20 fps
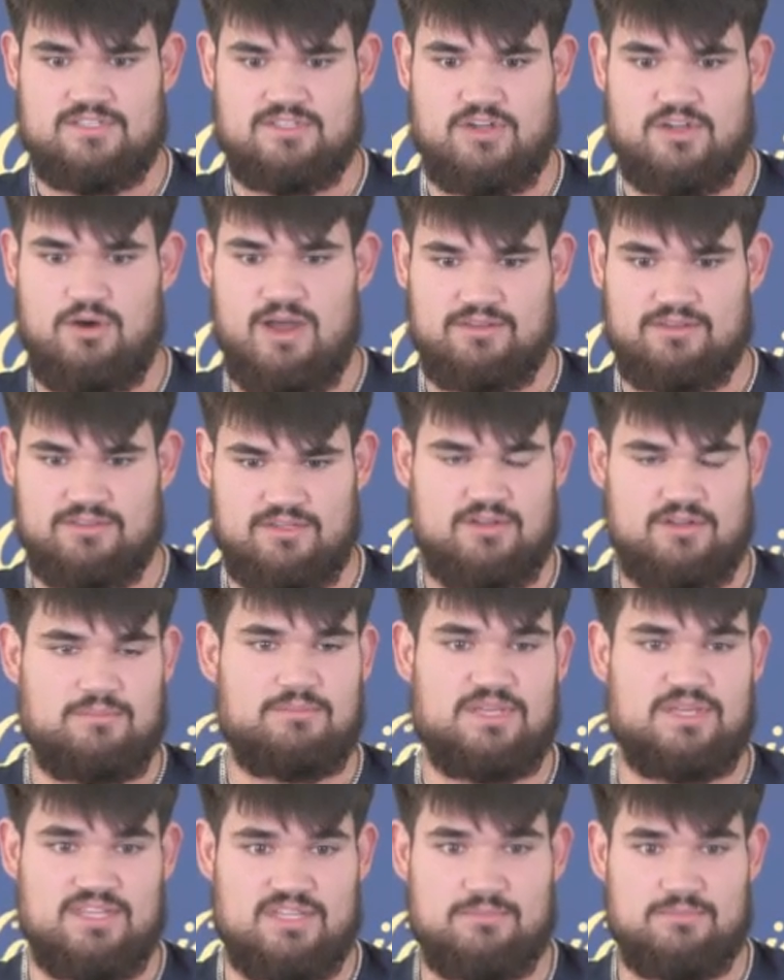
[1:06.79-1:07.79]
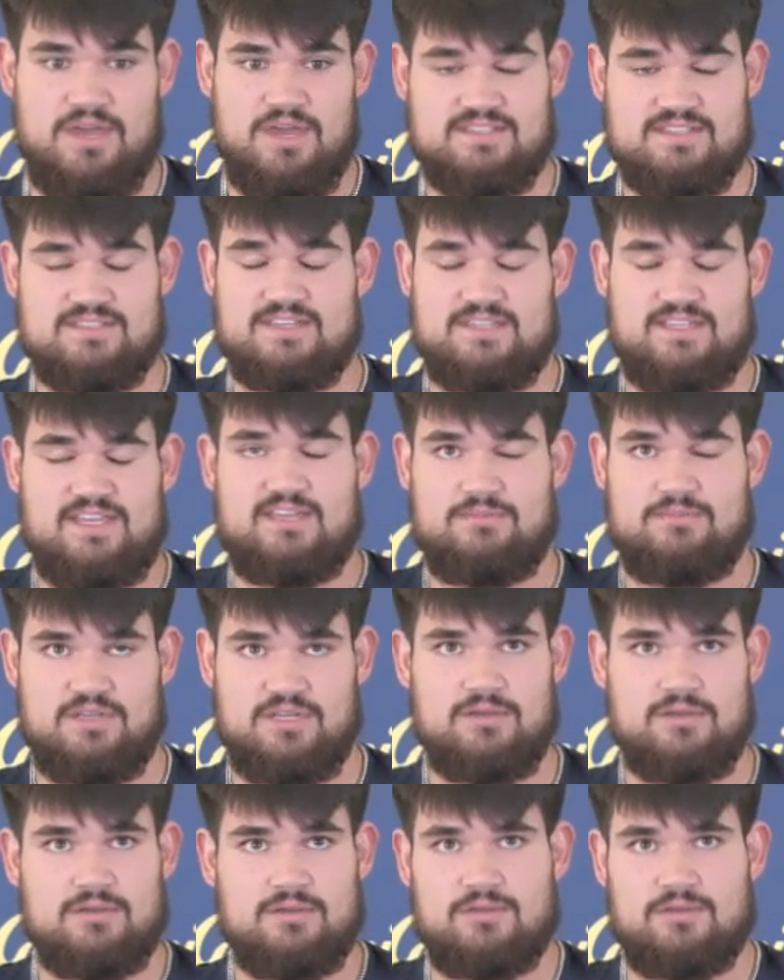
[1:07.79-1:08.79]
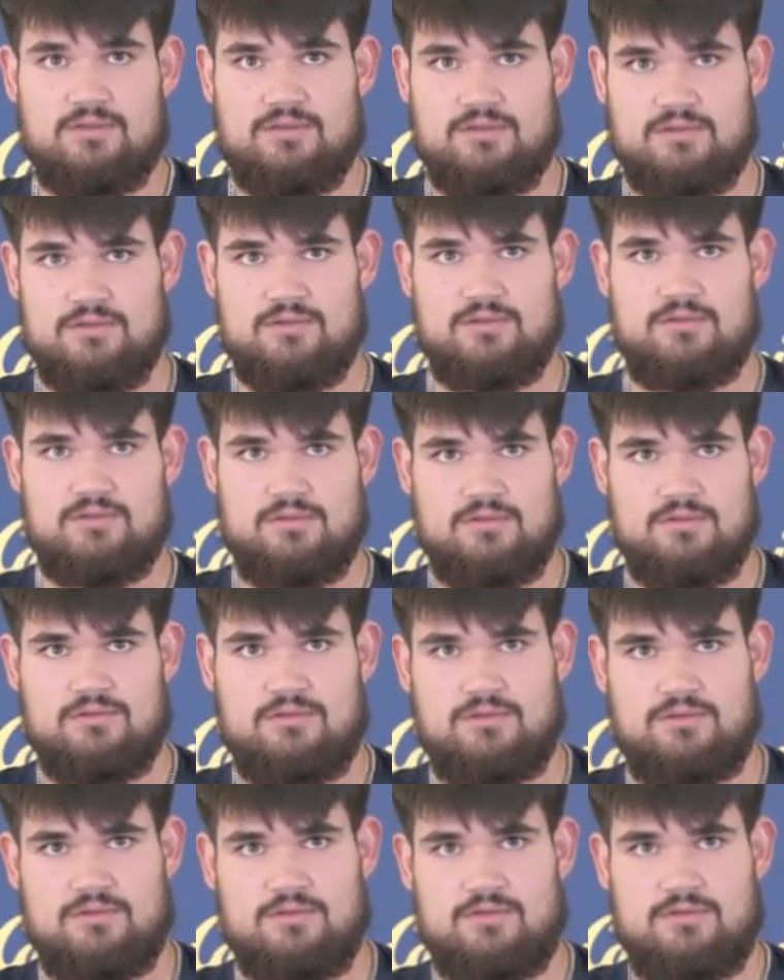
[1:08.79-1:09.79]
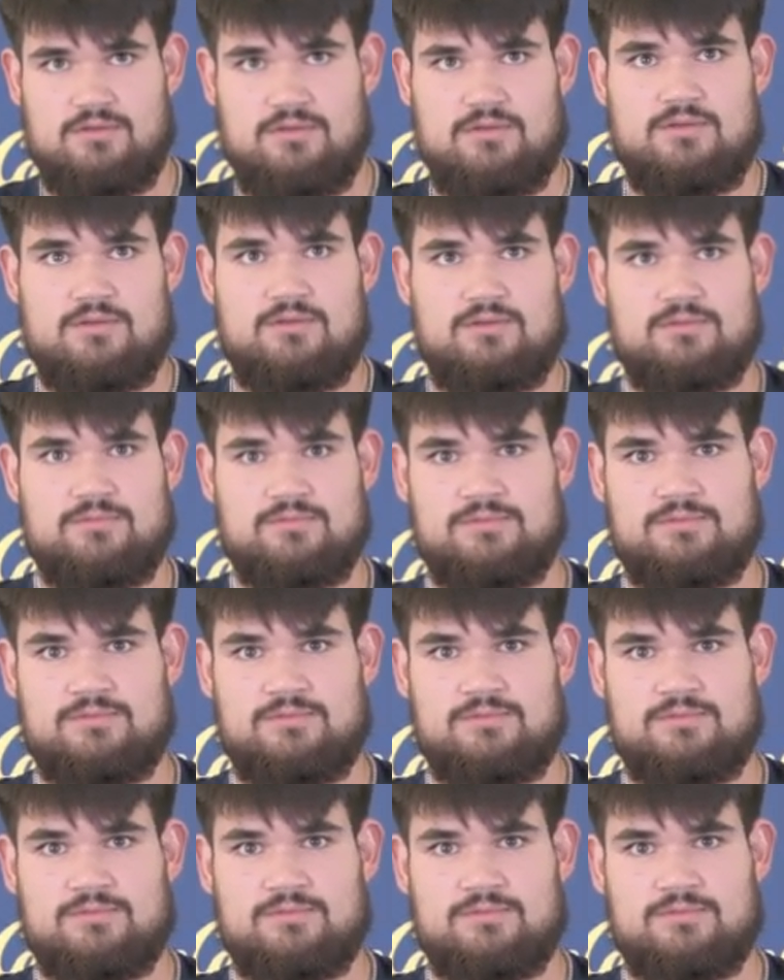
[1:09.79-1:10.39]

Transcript: to go out there and be the best I can be. Thanks.